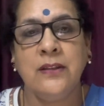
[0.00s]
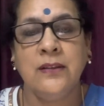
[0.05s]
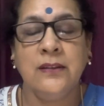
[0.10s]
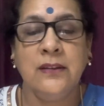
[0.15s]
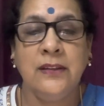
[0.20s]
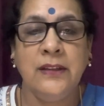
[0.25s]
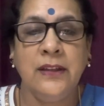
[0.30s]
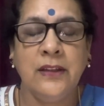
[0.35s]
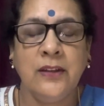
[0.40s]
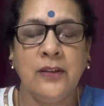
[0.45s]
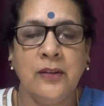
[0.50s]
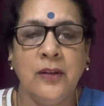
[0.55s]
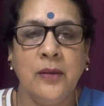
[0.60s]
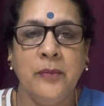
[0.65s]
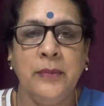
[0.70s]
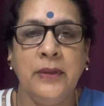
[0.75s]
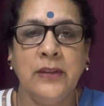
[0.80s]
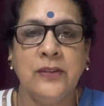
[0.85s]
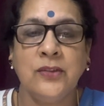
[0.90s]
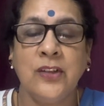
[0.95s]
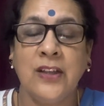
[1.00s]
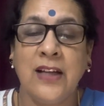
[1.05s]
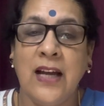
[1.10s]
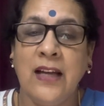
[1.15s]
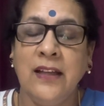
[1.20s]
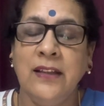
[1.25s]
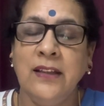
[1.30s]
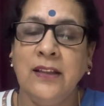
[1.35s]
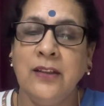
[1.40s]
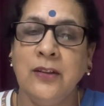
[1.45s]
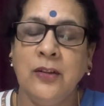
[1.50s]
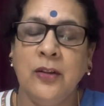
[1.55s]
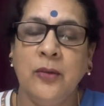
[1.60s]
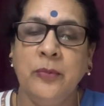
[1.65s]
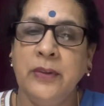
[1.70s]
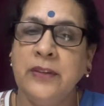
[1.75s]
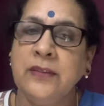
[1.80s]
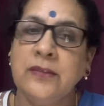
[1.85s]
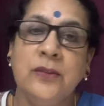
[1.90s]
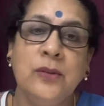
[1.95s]
a economics, or an
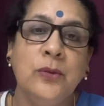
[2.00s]
economics.